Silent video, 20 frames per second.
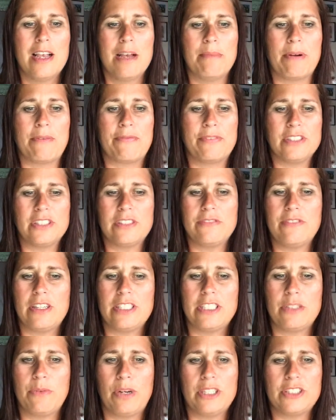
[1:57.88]
But first of all,
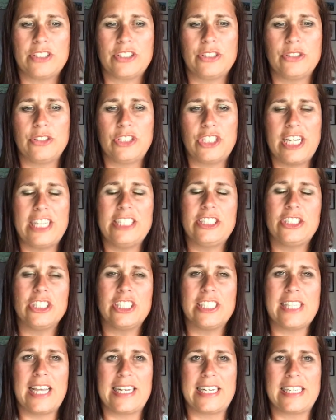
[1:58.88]
you want to change your
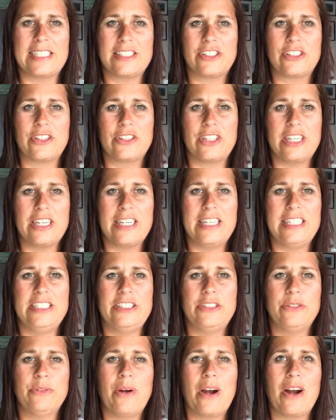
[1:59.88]
settings so that
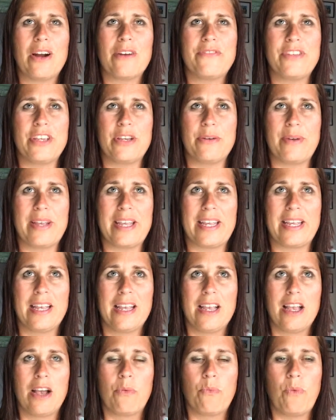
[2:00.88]
you are viewing
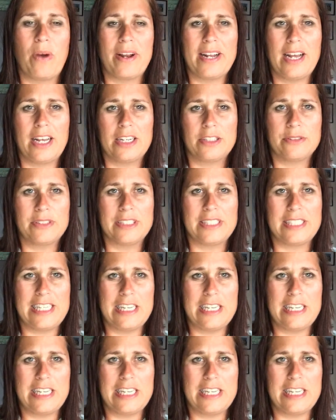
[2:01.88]
100